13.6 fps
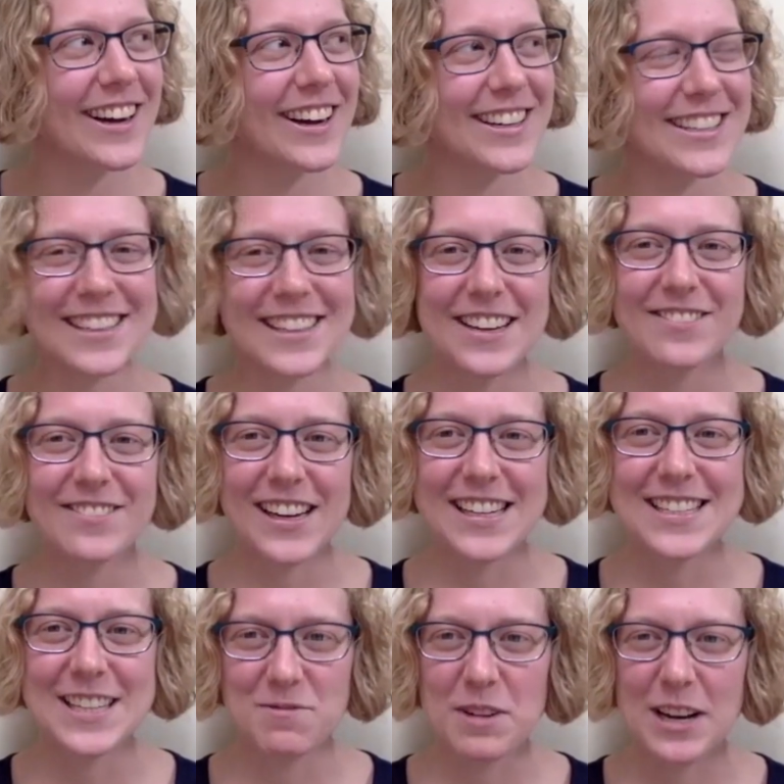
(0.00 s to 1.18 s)
hard to like find
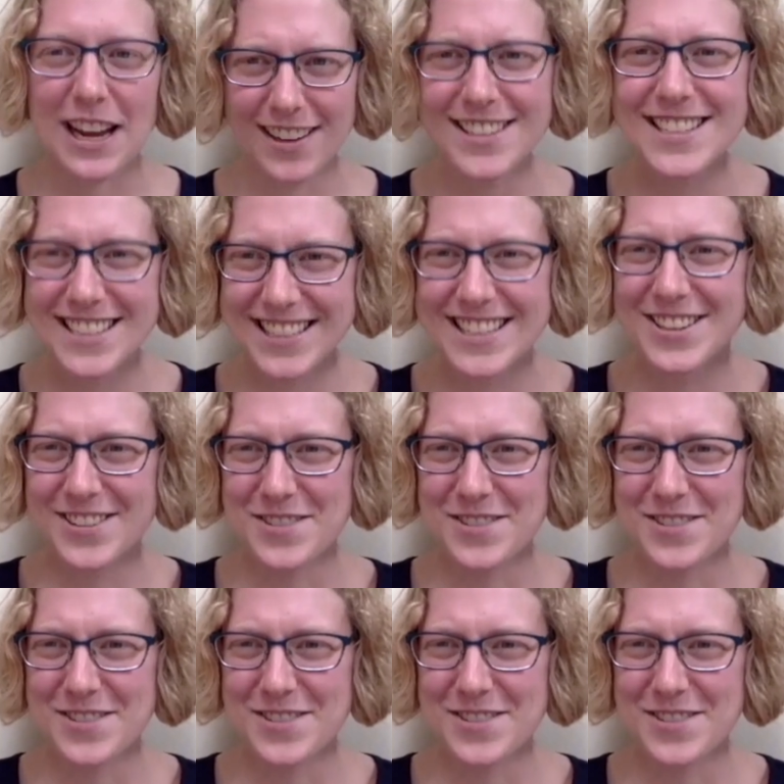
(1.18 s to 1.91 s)
someone else to do